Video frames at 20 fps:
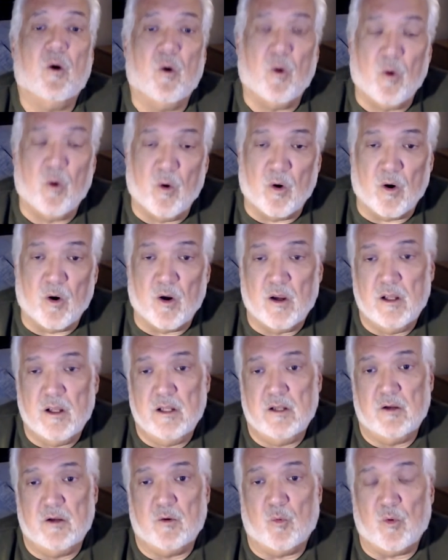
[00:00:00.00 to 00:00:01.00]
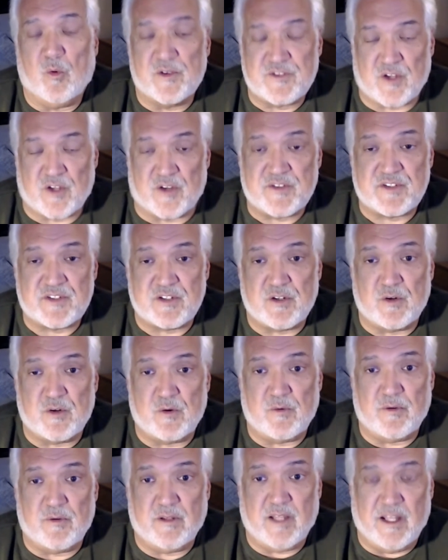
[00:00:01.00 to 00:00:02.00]
or was
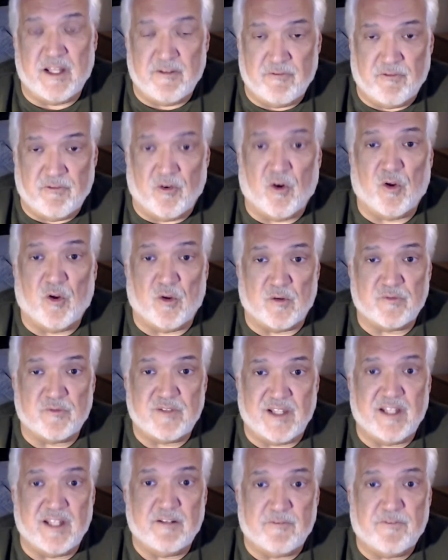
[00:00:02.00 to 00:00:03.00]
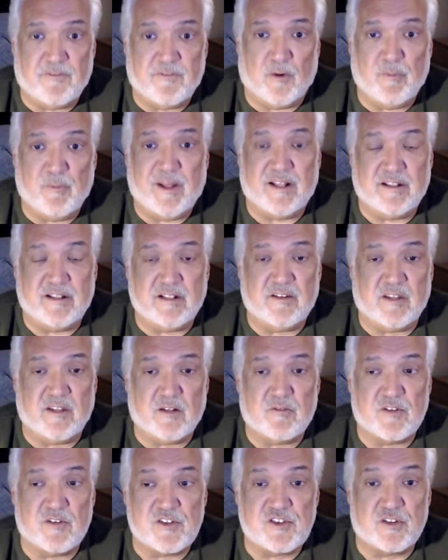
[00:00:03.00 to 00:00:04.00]
also involved in fomenting the
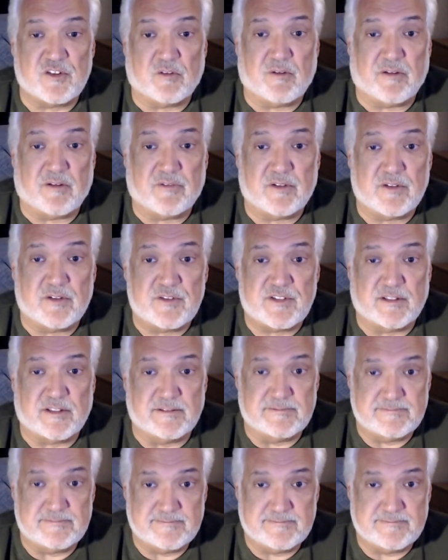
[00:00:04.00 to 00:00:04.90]
original revolution.